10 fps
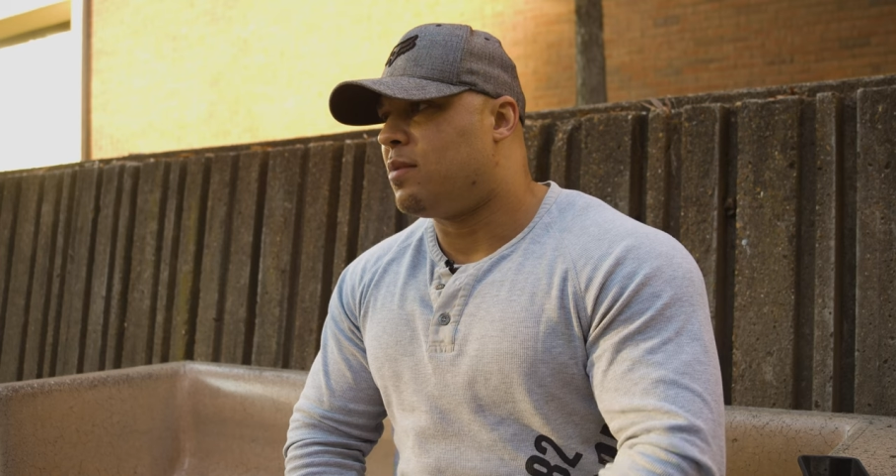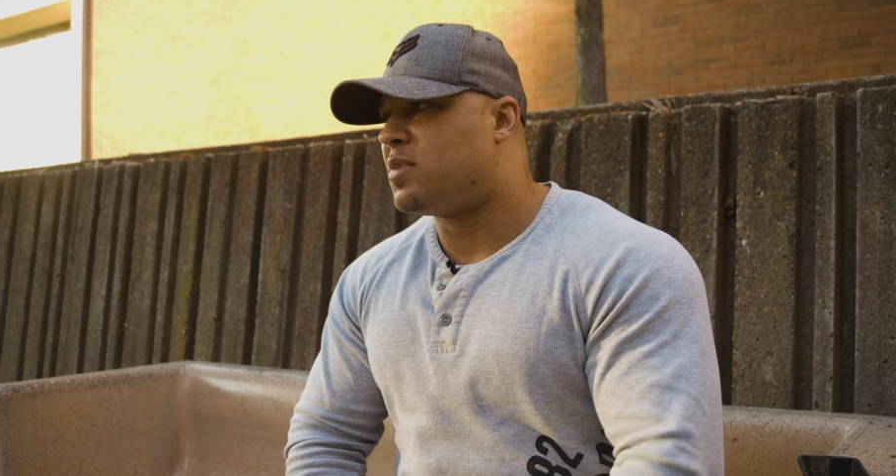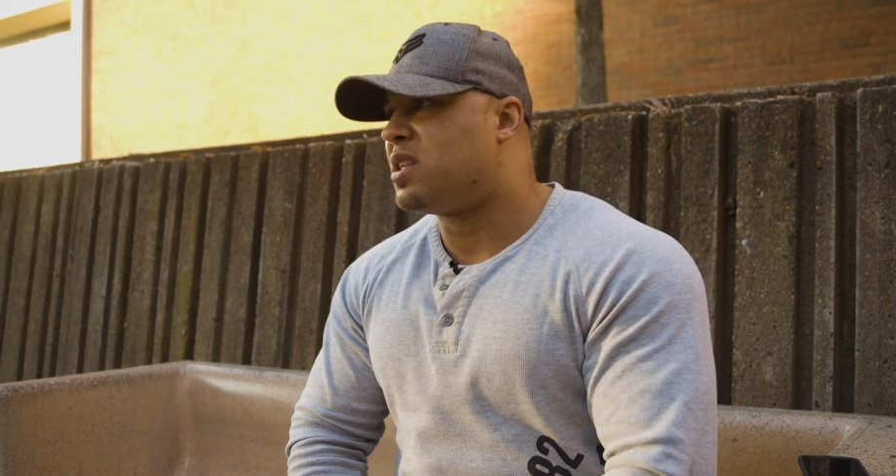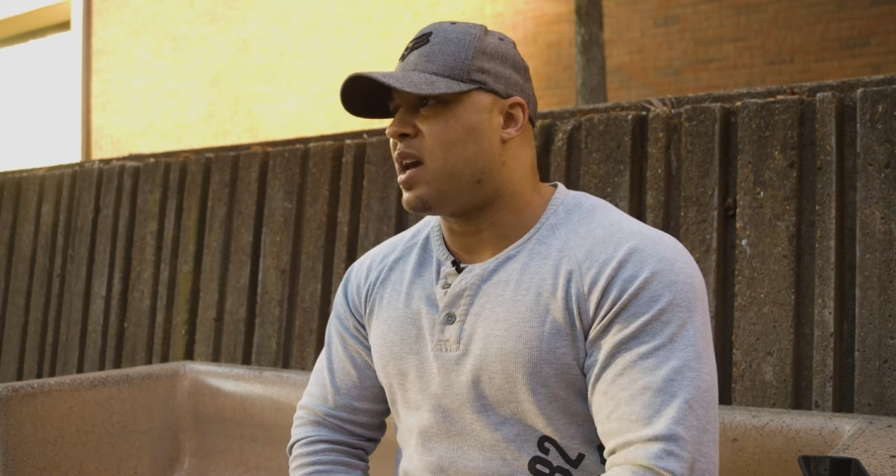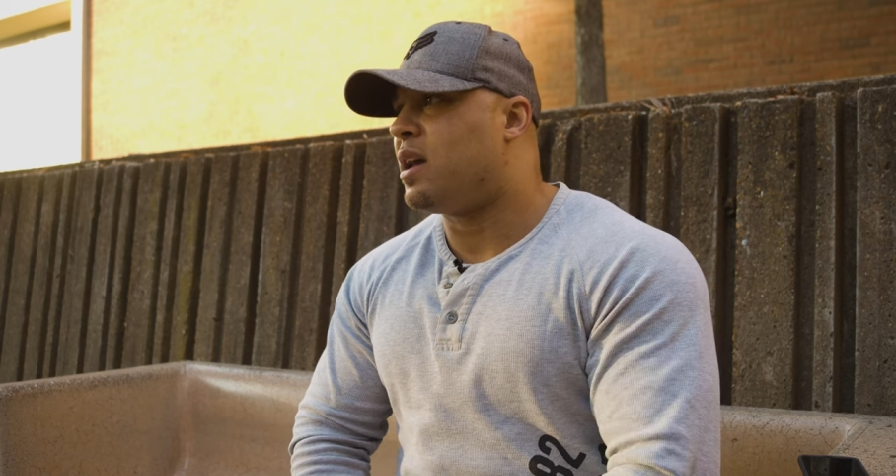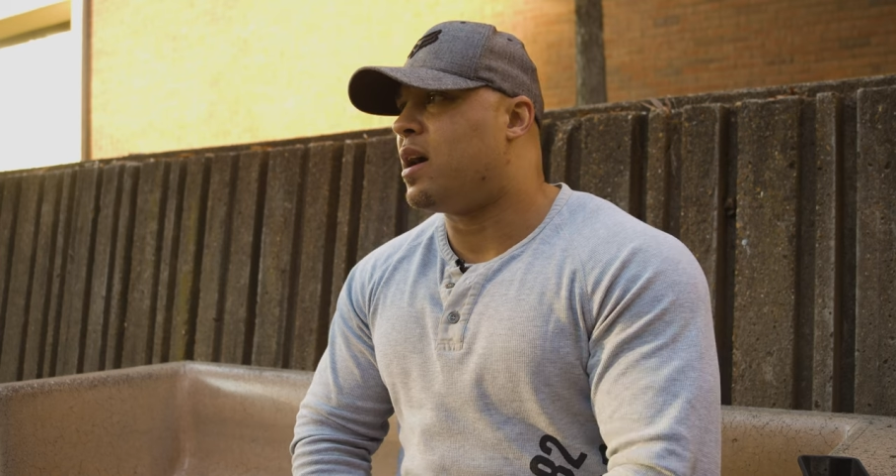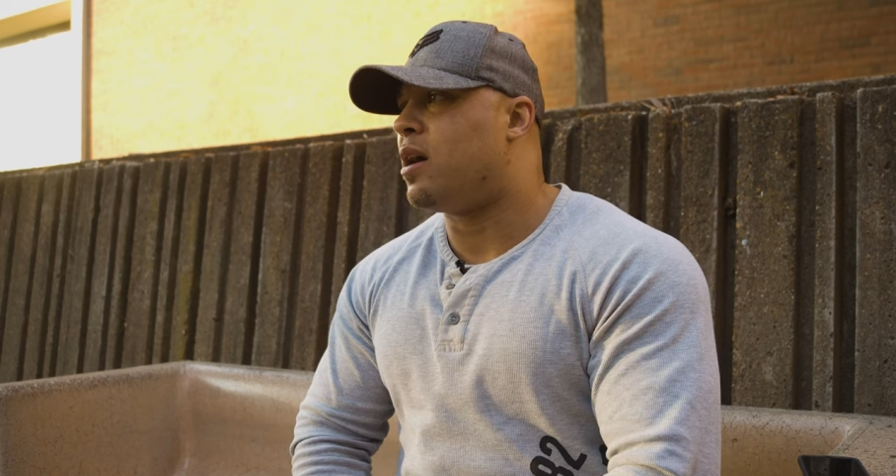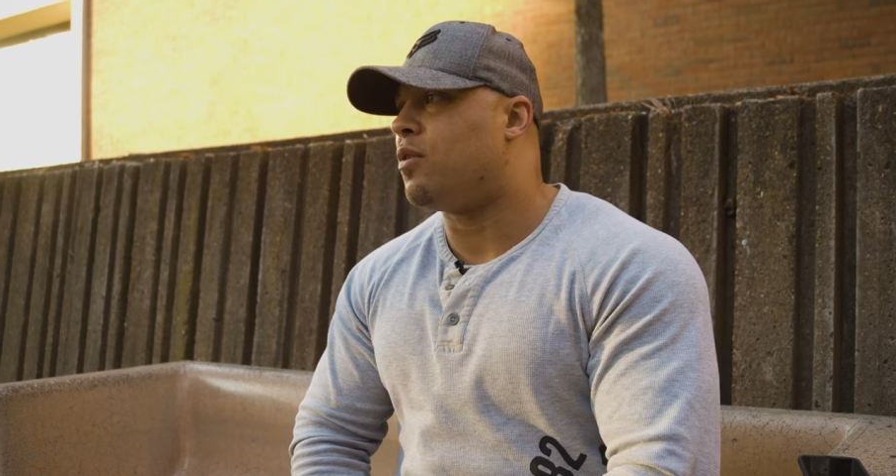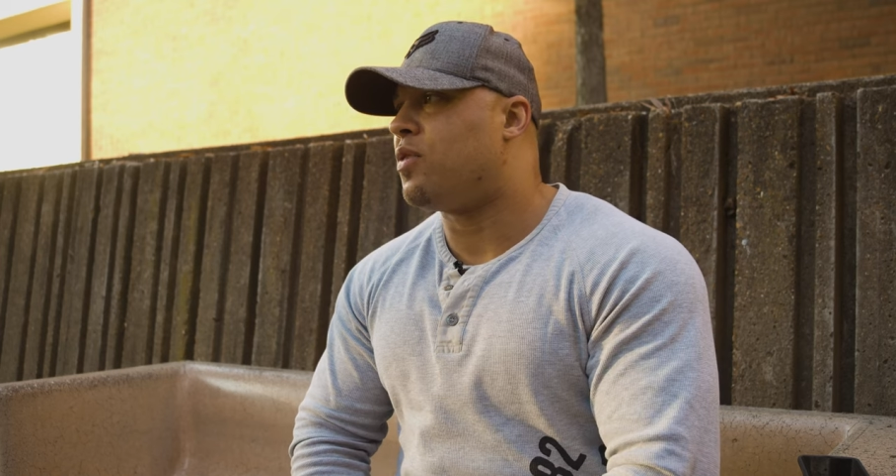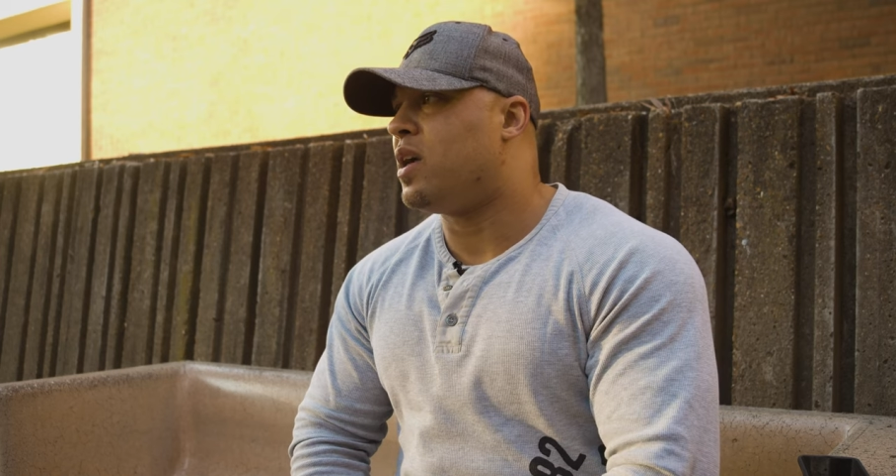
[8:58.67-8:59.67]
staying
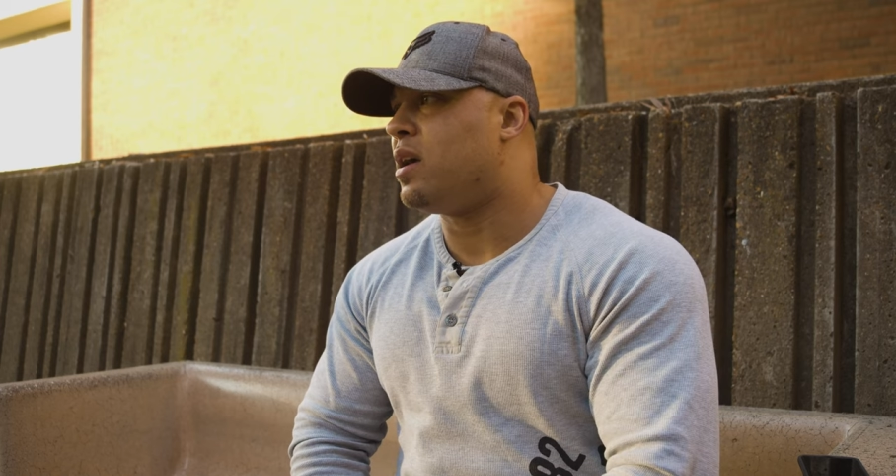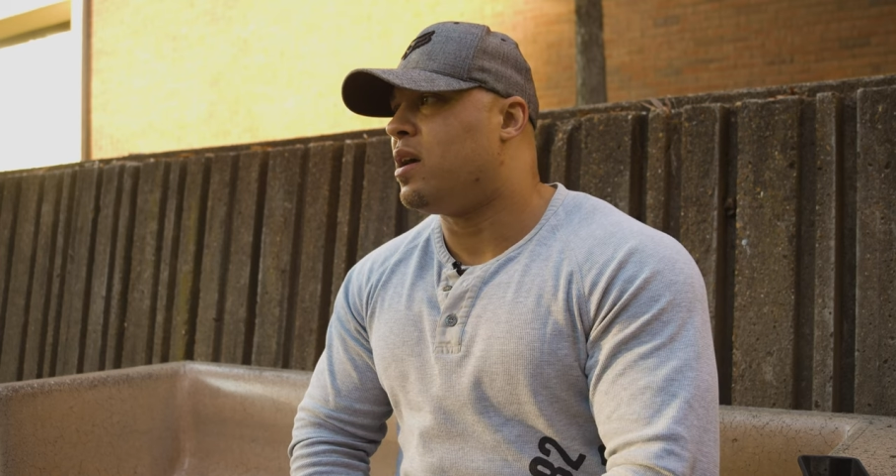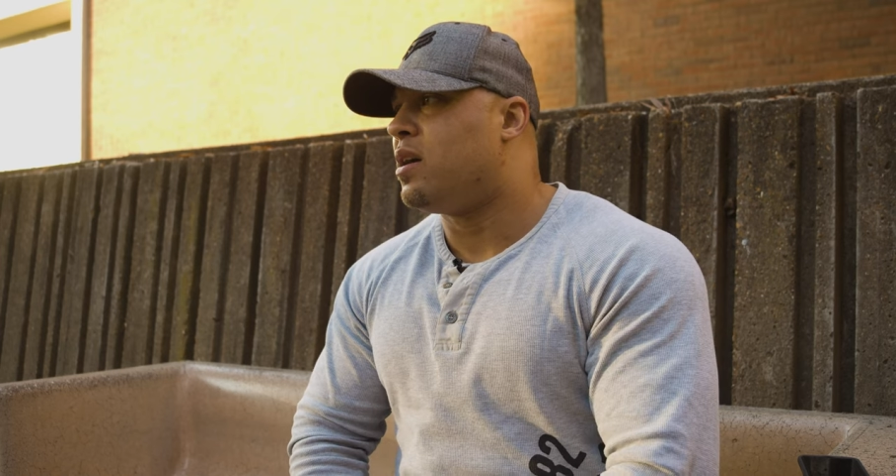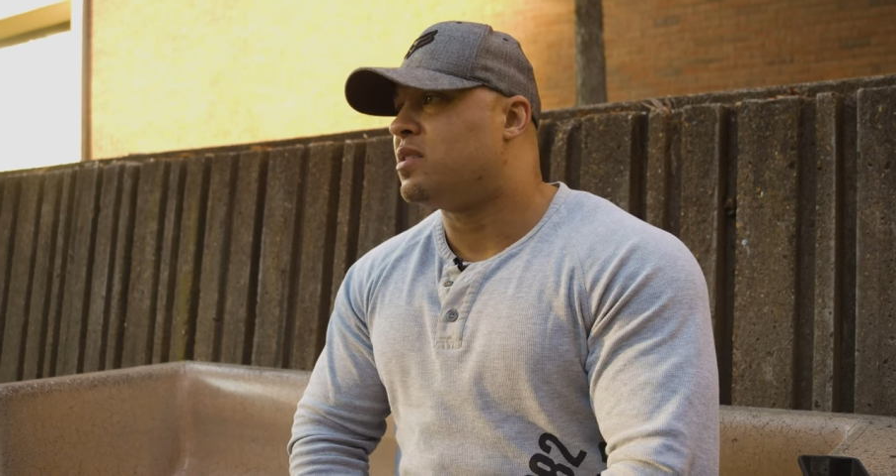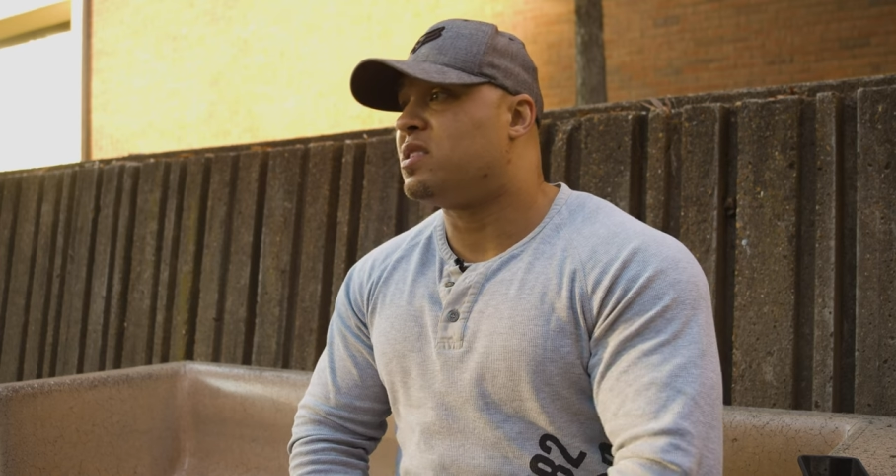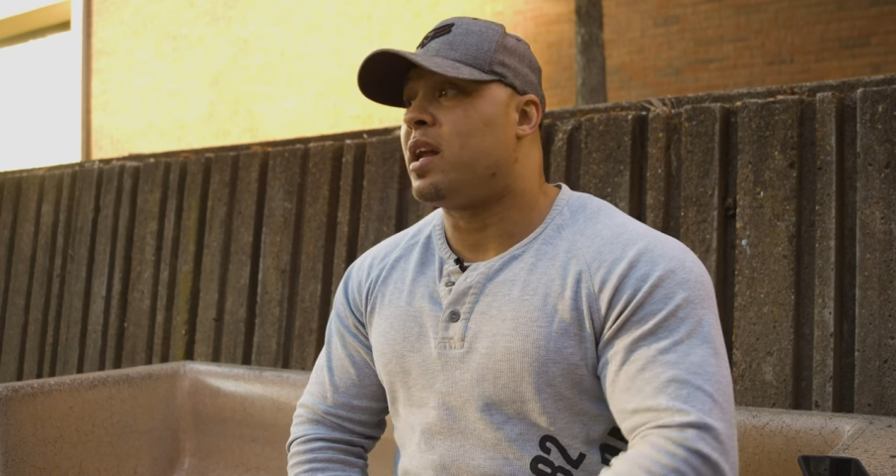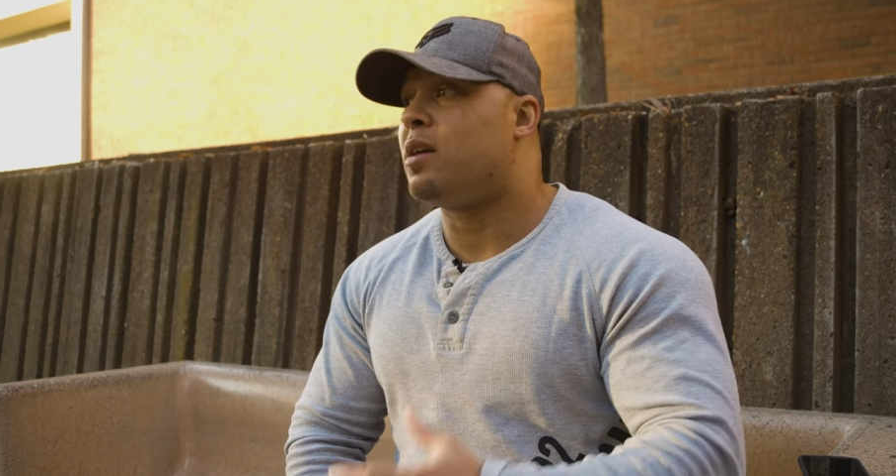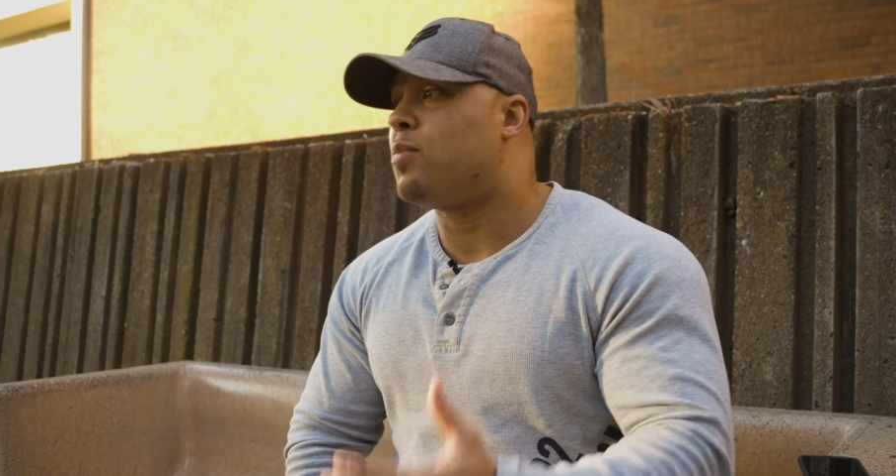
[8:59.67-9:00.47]
healthy, setting